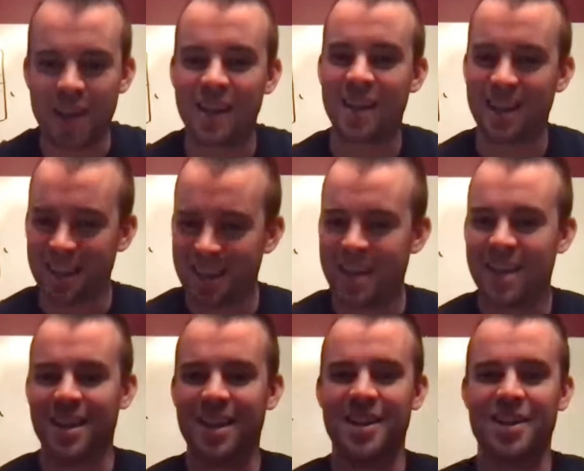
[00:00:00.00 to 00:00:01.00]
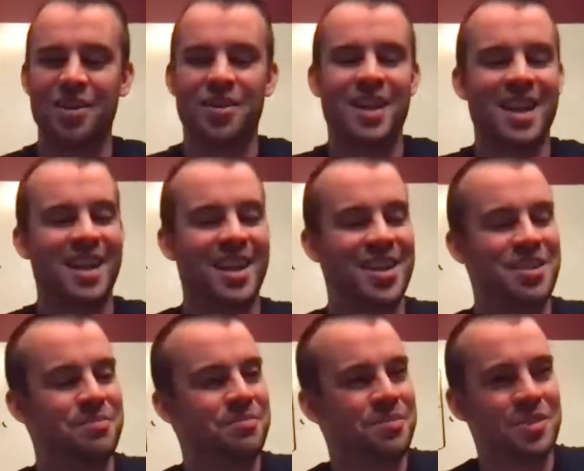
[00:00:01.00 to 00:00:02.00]
like, you know,
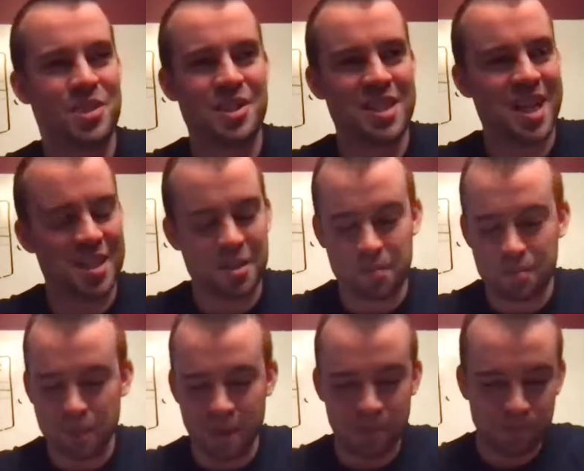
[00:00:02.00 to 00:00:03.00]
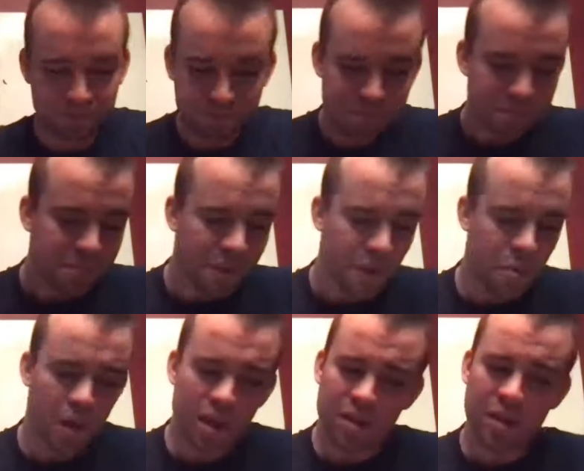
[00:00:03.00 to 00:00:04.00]
uh, so that's awesome. But
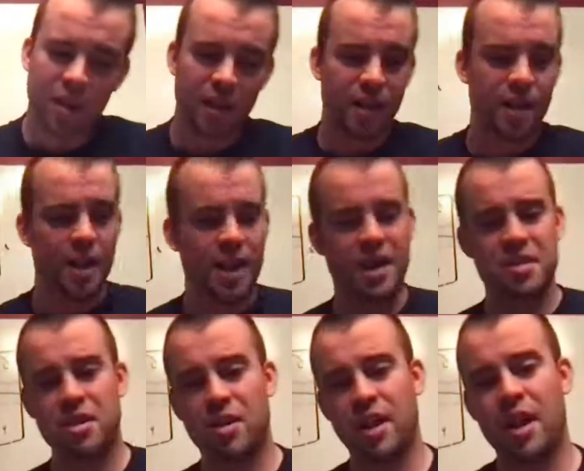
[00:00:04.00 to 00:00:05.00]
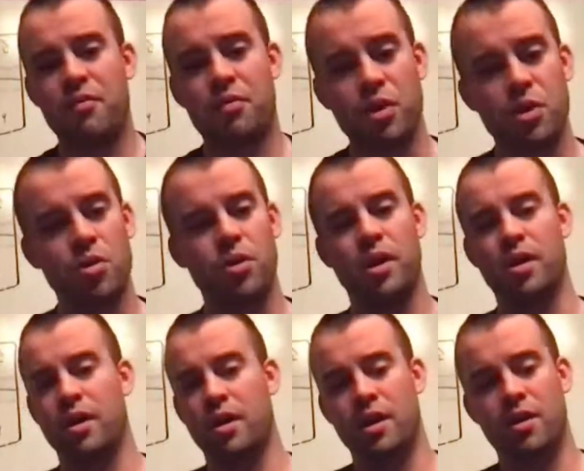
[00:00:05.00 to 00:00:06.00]
well, that's all I got for you.
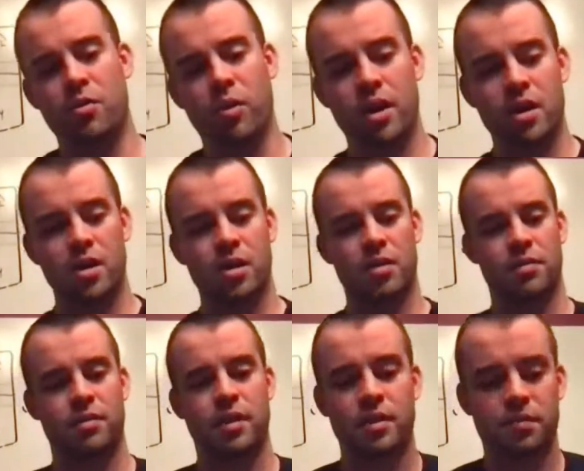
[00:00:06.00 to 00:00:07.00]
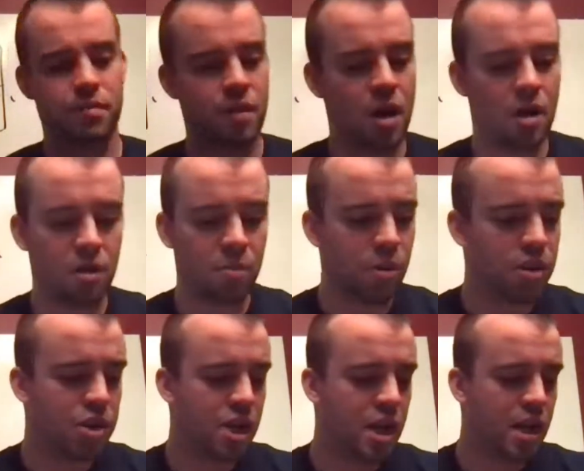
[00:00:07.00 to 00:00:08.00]
And, you know, we all
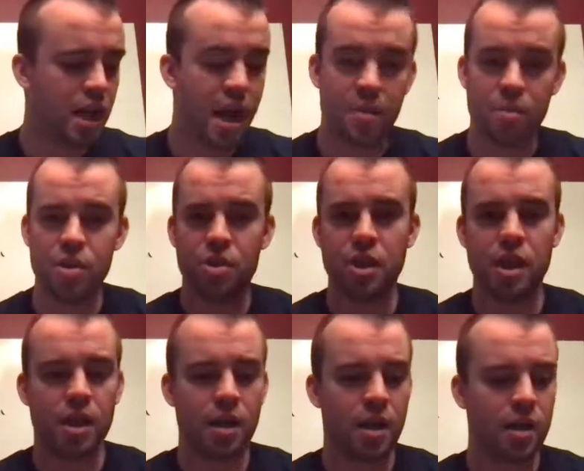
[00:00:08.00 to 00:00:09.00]
appreciate it. I appreciate it.